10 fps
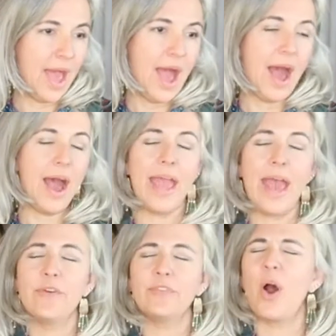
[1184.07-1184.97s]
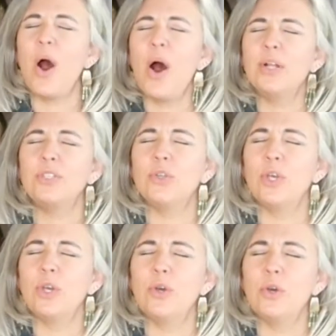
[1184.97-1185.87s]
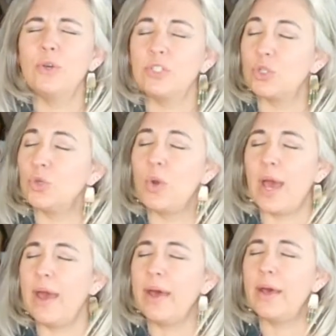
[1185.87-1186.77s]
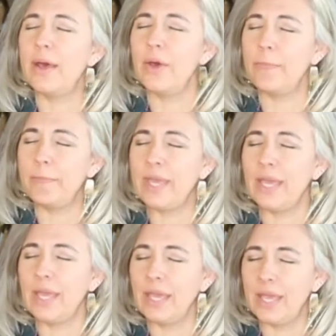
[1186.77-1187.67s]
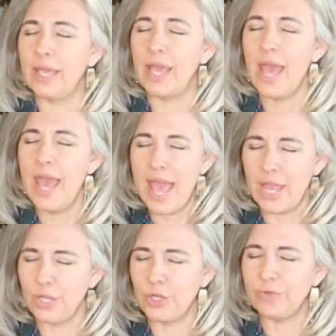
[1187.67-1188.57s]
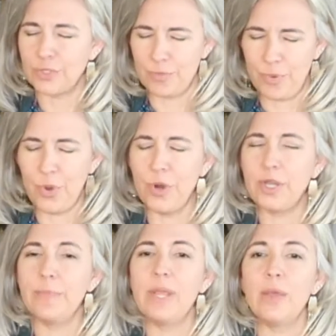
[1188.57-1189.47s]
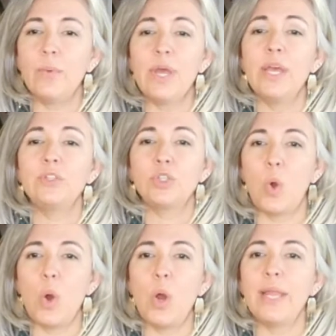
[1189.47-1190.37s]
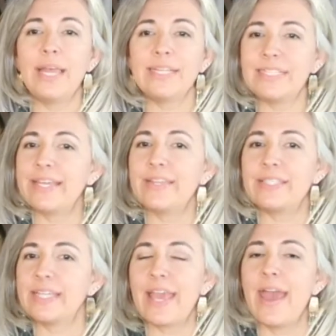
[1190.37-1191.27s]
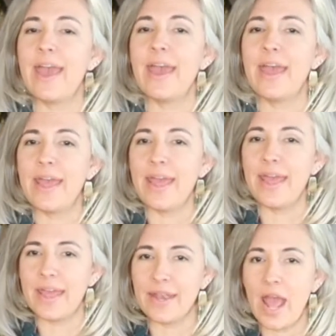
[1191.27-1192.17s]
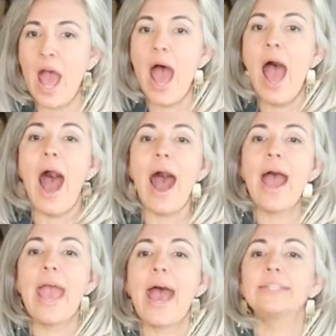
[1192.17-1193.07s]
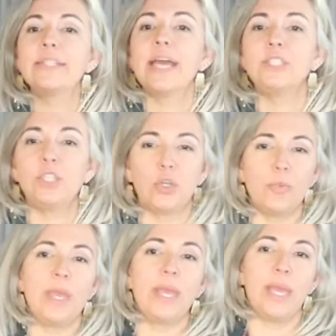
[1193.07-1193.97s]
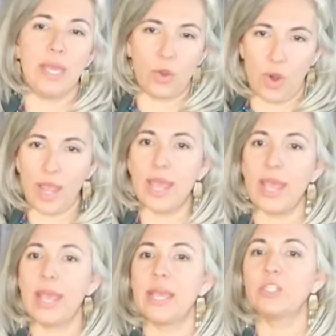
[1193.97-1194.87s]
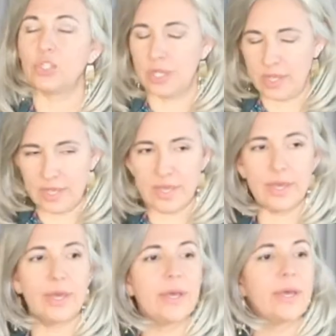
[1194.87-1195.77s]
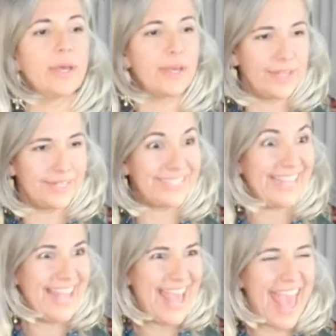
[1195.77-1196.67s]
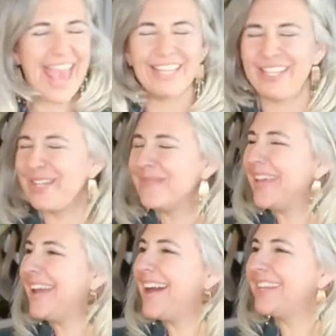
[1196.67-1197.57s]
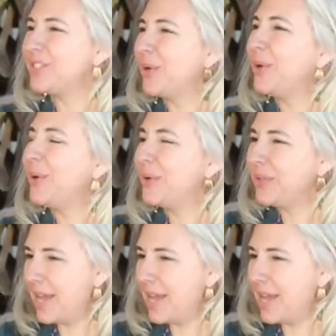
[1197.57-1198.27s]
I have called to you to help me, and you supported me with joy. Let's sing this again. I ask that you be gracious and hear me, Adonai.